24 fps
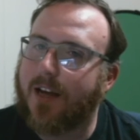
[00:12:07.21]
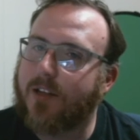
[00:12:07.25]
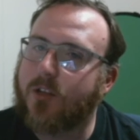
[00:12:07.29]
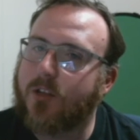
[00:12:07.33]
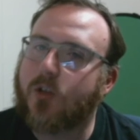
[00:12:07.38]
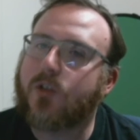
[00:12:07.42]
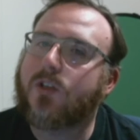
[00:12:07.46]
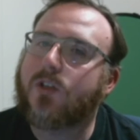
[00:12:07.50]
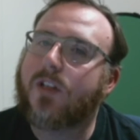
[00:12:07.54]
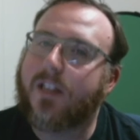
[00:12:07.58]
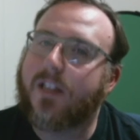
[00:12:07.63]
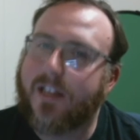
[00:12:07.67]

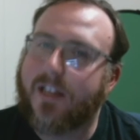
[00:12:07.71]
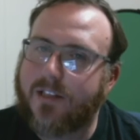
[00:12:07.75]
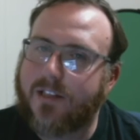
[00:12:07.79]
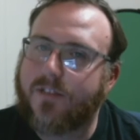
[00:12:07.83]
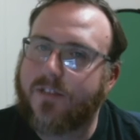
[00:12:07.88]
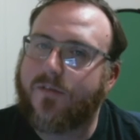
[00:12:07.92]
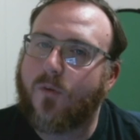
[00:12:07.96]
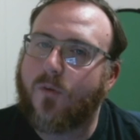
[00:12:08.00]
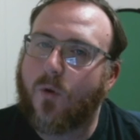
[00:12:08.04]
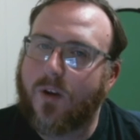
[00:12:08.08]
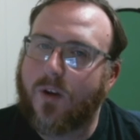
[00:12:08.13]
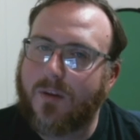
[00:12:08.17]
Usually it's
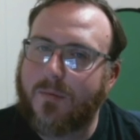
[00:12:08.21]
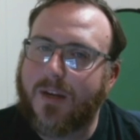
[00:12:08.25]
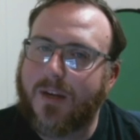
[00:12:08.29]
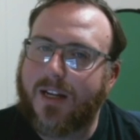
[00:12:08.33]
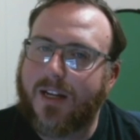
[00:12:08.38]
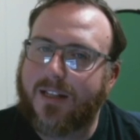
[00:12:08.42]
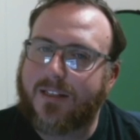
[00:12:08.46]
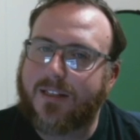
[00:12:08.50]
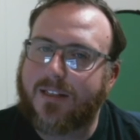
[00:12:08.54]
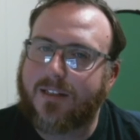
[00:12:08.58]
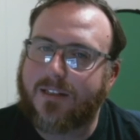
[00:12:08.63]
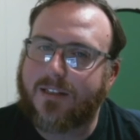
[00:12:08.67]
40
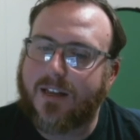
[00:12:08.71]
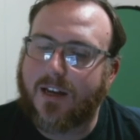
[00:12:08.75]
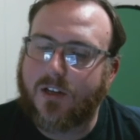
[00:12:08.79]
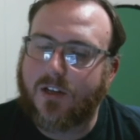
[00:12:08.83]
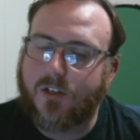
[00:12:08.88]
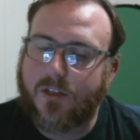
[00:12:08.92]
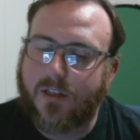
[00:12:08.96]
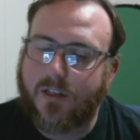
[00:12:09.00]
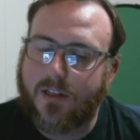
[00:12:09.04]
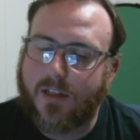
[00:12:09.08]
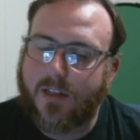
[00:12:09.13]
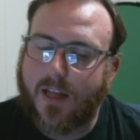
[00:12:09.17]
minutes a
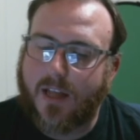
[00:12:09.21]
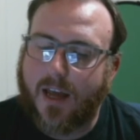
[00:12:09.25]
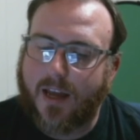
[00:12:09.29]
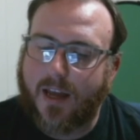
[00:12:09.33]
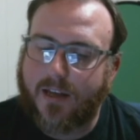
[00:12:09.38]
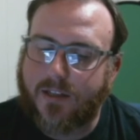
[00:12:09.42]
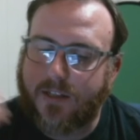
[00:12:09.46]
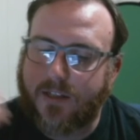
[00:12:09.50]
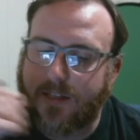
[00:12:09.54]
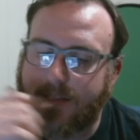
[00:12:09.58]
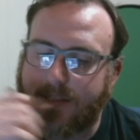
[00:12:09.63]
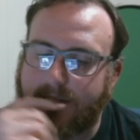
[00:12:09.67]
section in the
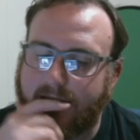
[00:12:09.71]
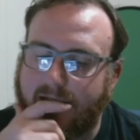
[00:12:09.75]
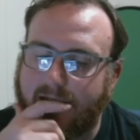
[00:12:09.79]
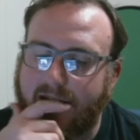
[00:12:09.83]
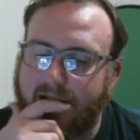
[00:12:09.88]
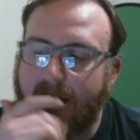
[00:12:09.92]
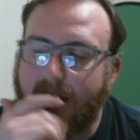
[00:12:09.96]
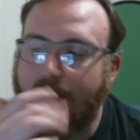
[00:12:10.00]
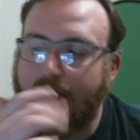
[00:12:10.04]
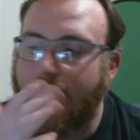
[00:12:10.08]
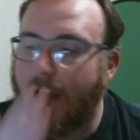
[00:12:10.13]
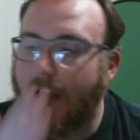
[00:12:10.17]
HSC,
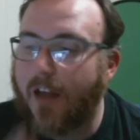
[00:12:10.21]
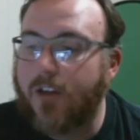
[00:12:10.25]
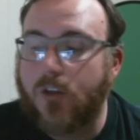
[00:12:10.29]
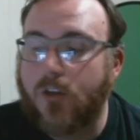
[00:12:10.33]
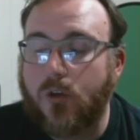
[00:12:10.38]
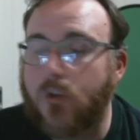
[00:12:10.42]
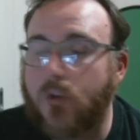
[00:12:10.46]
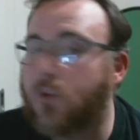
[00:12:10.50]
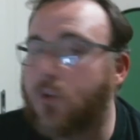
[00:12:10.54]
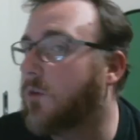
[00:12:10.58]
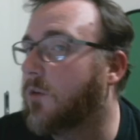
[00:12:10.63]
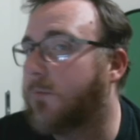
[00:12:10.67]
and
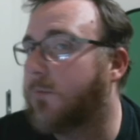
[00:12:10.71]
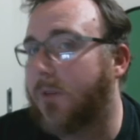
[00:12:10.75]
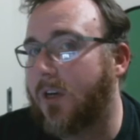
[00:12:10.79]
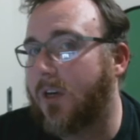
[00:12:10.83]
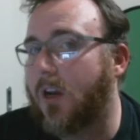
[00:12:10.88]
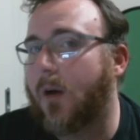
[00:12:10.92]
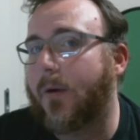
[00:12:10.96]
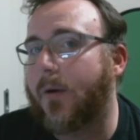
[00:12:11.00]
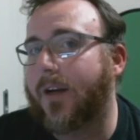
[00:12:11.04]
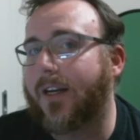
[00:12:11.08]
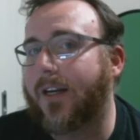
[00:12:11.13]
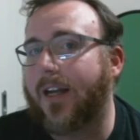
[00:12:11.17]
you should be
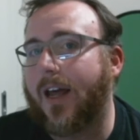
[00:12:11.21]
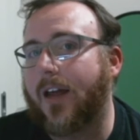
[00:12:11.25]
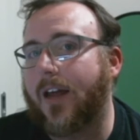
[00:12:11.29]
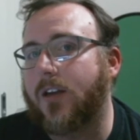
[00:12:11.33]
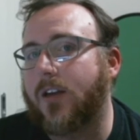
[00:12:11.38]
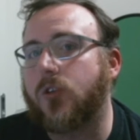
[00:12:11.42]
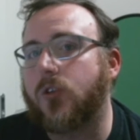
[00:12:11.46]
knowing that.